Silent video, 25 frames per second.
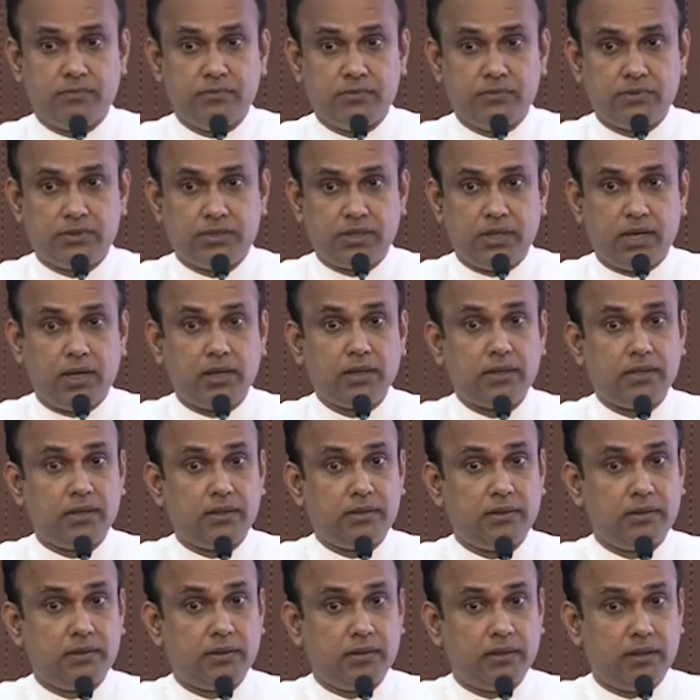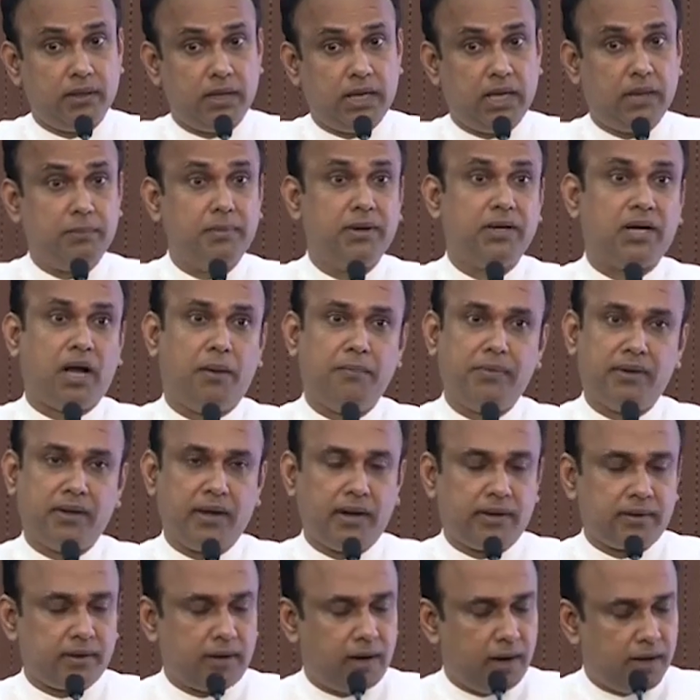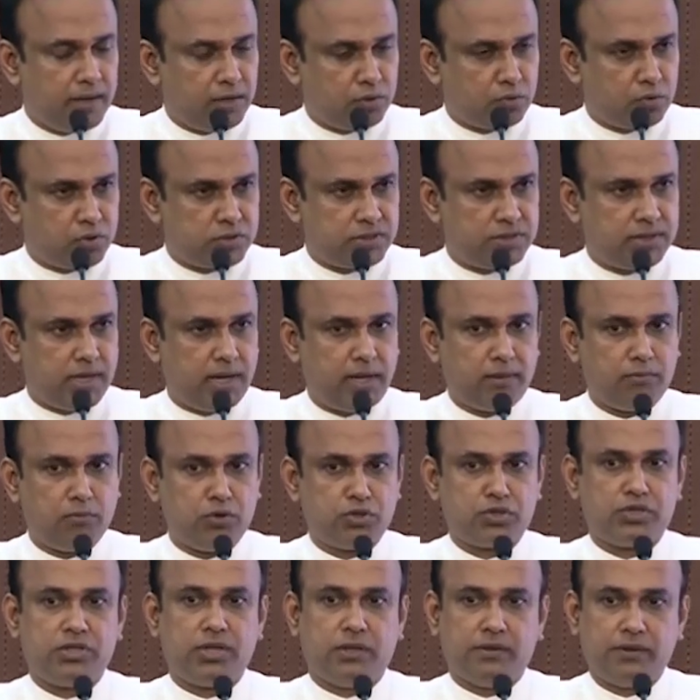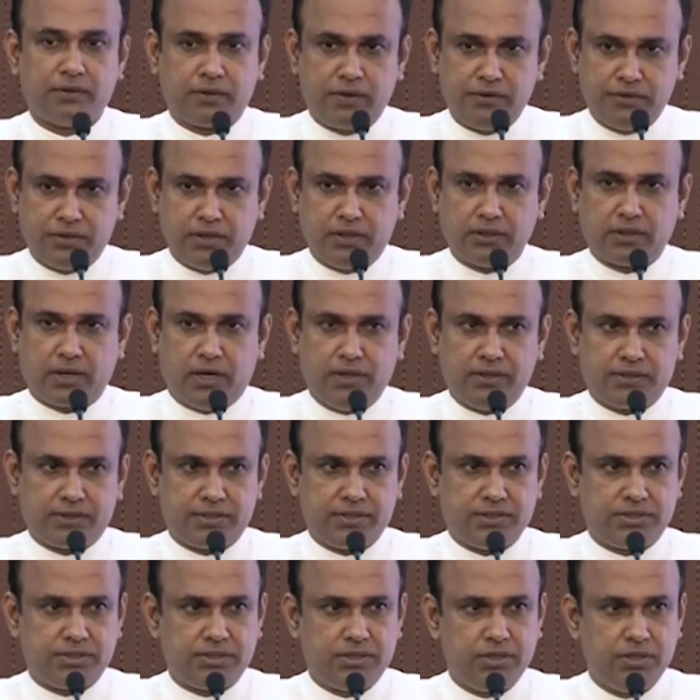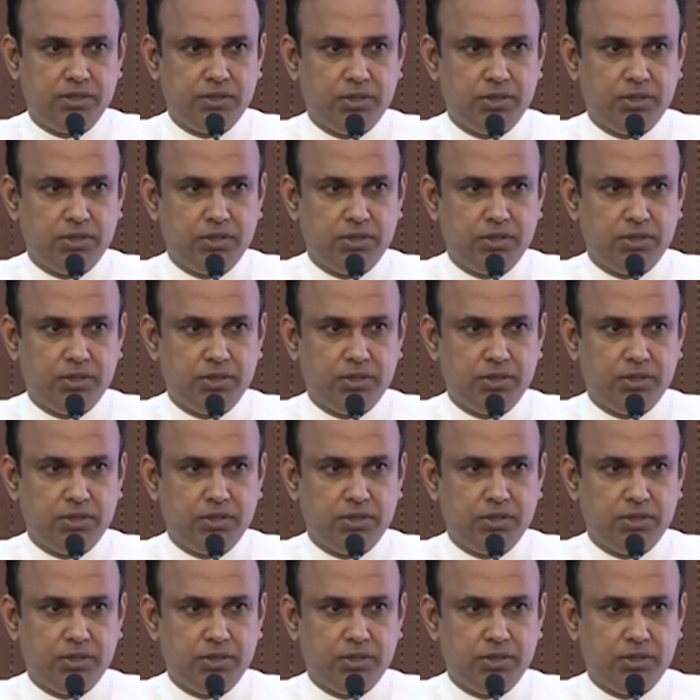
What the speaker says: Sri Lankan labor coming at a higher cost than most of the other regional countries.